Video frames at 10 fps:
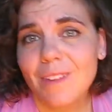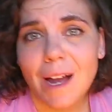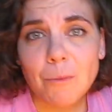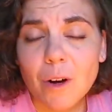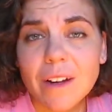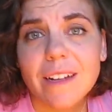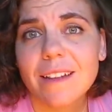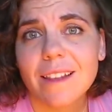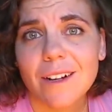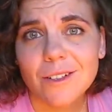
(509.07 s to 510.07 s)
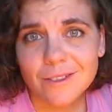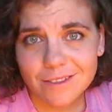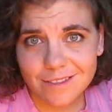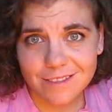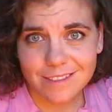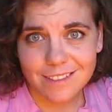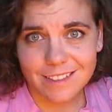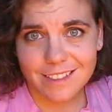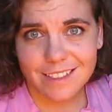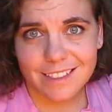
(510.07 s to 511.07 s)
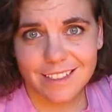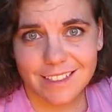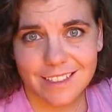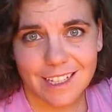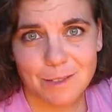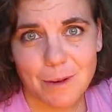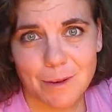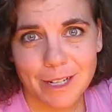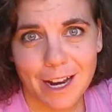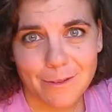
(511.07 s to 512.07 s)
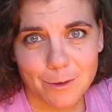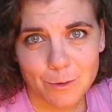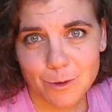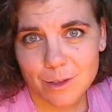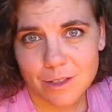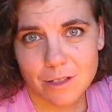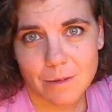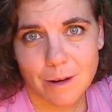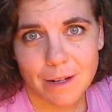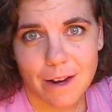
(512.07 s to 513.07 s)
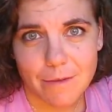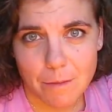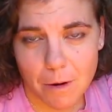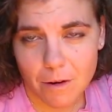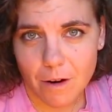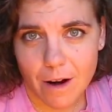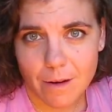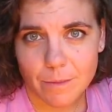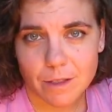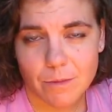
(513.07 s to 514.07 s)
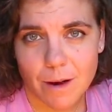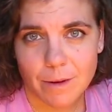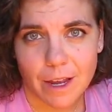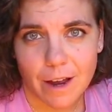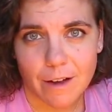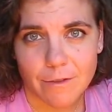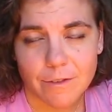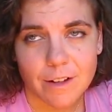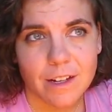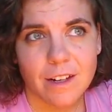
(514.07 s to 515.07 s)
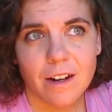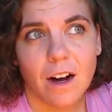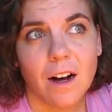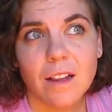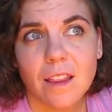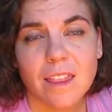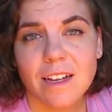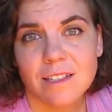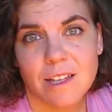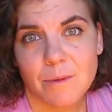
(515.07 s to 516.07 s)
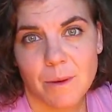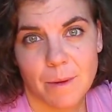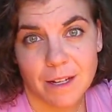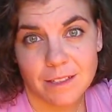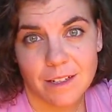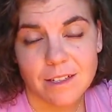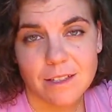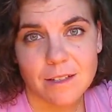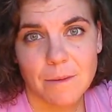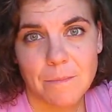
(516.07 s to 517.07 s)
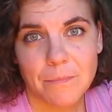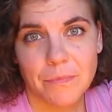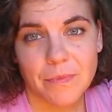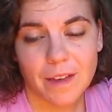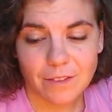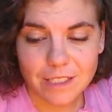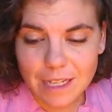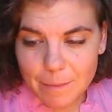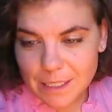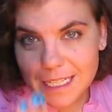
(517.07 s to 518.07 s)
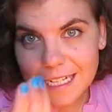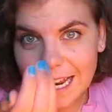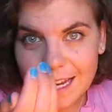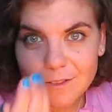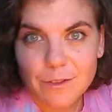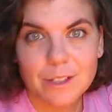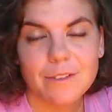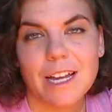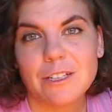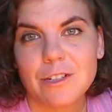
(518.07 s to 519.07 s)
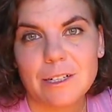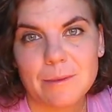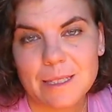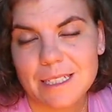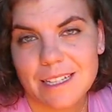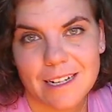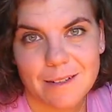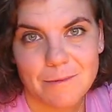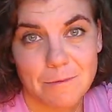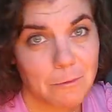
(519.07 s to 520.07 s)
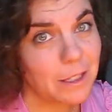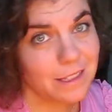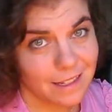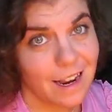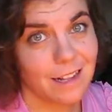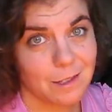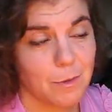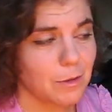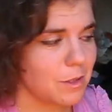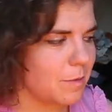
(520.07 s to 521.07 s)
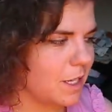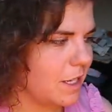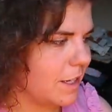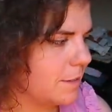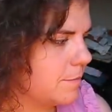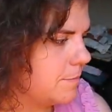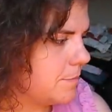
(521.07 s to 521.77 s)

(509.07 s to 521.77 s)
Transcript: I'm working it though. That's why we have the rules, it's why we have the program, it's why we have all the things that remind us. Every time I take a handful of that trail mix that I'm really not supposed to be eating,